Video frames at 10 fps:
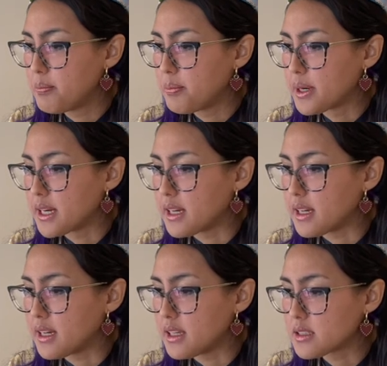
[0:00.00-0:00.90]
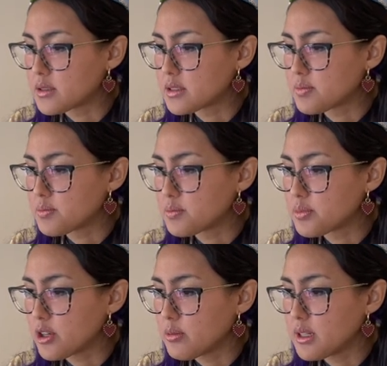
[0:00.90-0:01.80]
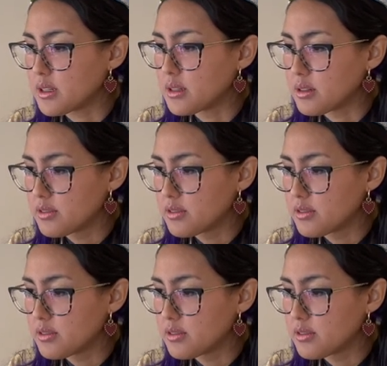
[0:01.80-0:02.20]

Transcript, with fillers: but it's probably uh,